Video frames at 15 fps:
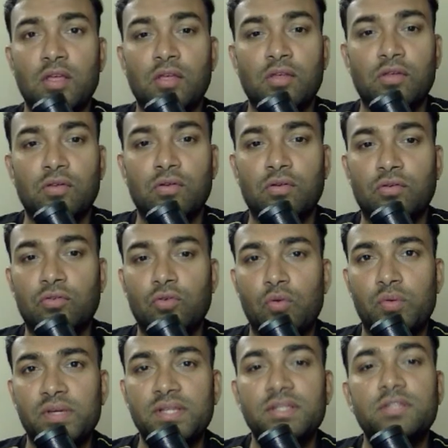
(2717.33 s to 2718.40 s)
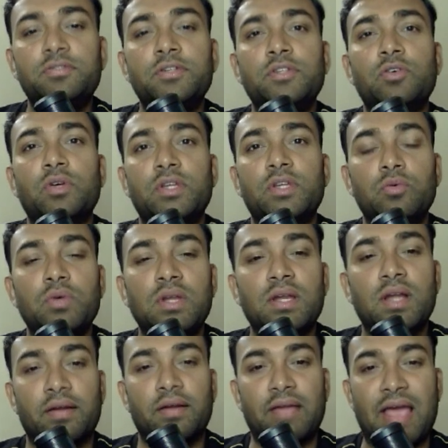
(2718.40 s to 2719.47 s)
So in this course you will
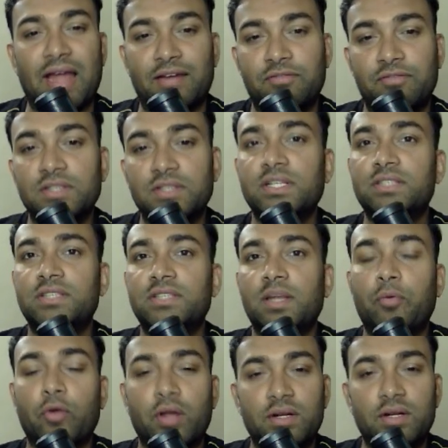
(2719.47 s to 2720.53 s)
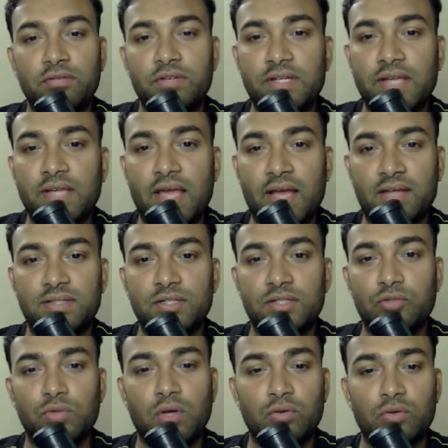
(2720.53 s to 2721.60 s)
learn Advanced Excel productivity hacks in
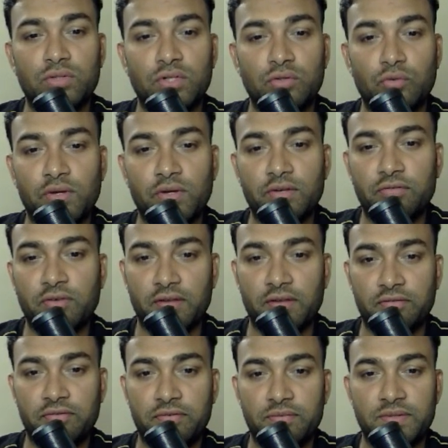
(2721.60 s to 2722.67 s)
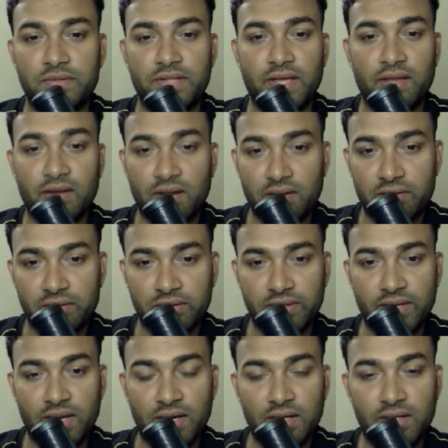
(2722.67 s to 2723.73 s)
2025. There are
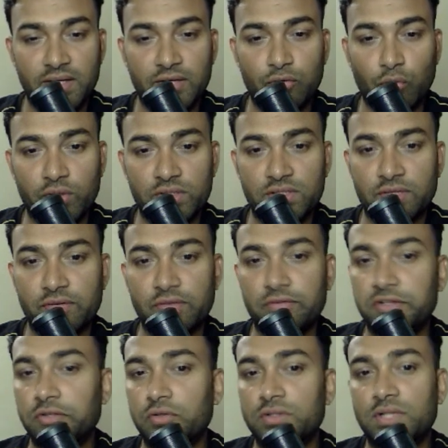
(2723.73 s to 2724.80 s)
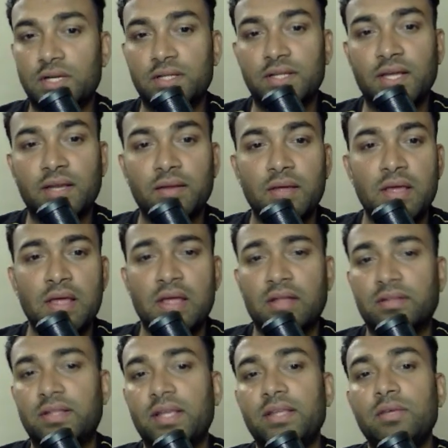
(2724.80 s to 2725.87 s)
nearly 27 videos are there.
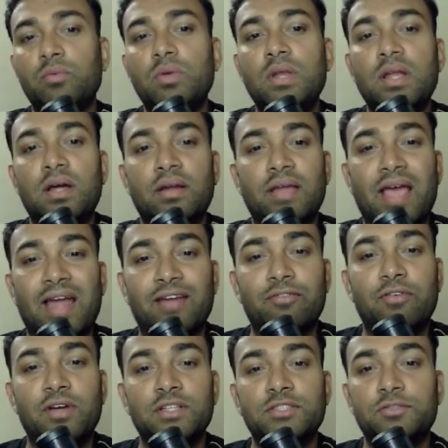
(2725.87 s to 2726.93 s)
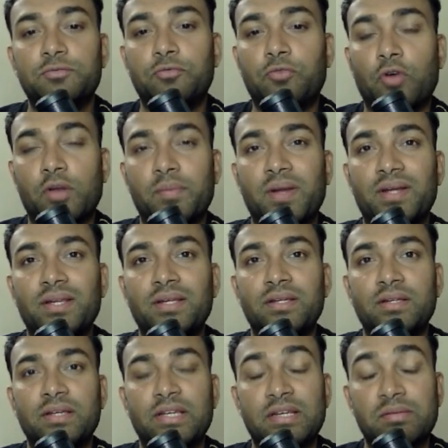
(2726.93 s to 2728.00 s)
Then you will learn advanced formatting
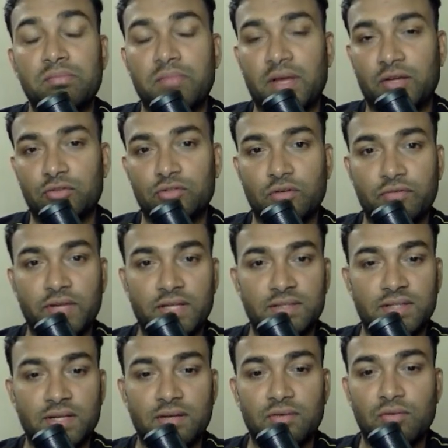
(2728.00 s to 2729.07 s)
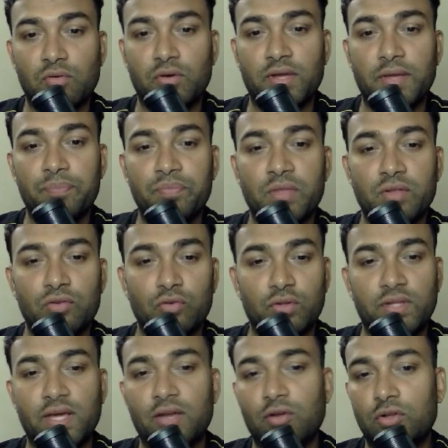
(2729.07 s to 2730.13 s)
in Microsoft Excel. Okay, so
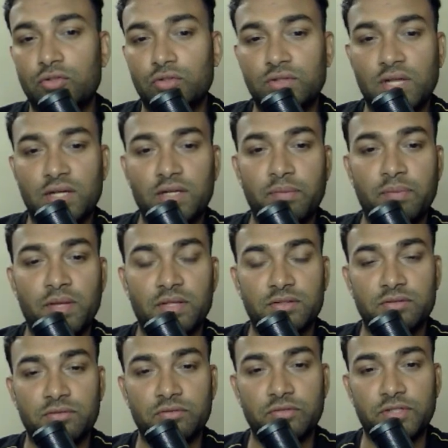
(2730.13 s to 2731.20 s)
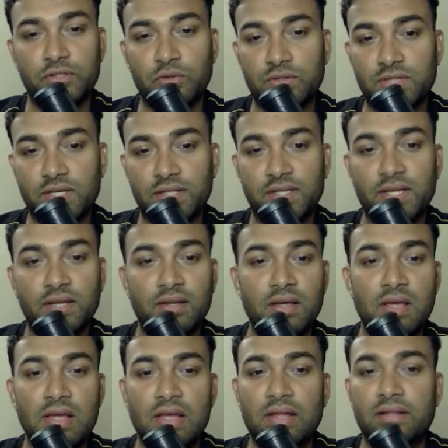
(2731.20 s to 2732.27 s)
there are also 30 plus videos are there.
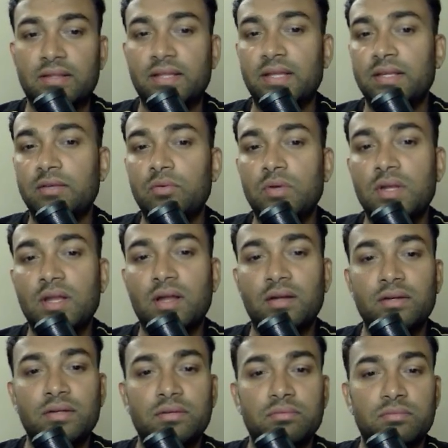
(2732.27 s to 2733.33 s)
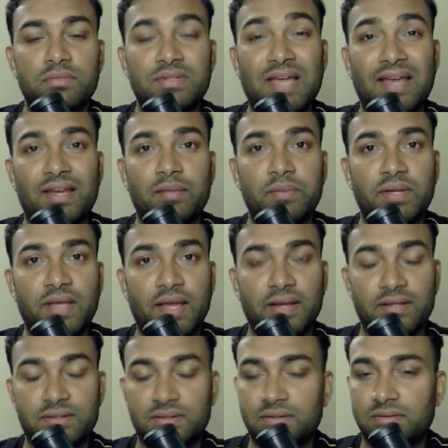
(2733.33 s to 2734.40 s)
Then you will learn dynamic
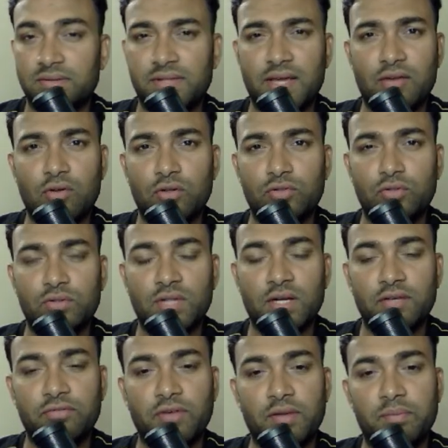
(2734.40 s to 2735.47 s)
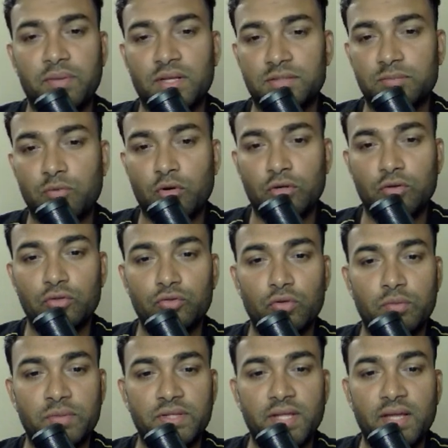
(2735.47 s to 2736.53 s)
arrays. There are also 35 plus modules will
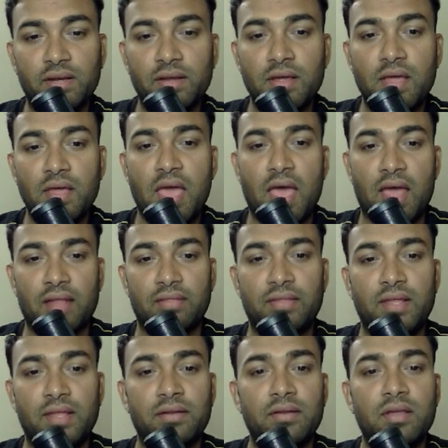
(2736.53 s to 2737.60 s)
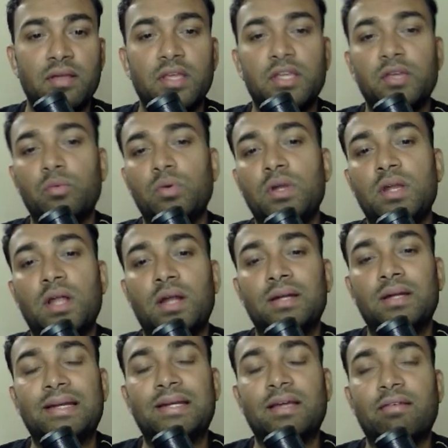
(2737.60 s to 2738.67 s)
be there. And then you will learn
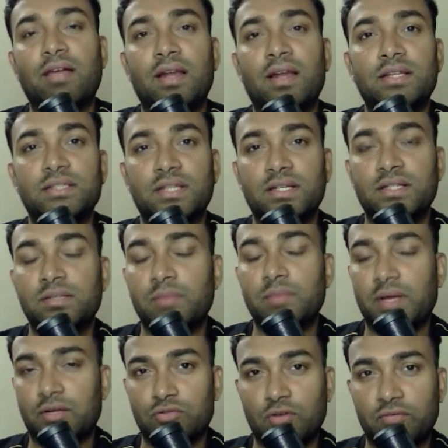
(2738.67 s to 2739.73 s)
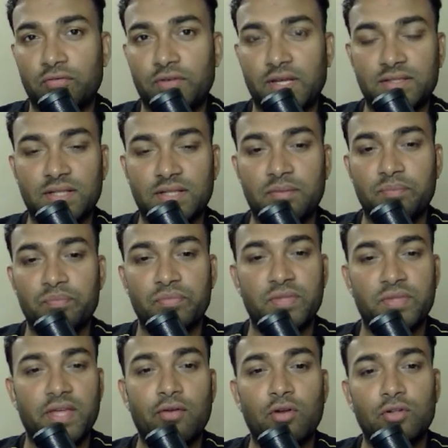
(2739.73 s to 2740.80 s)
data validation in Microsoft Excel.
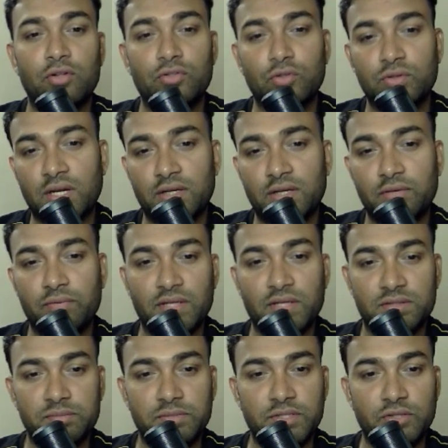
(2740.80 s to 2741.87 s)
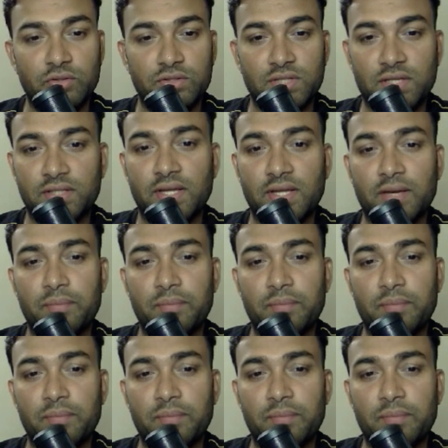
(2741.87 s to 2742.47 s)
There are also 30 plus videos are there.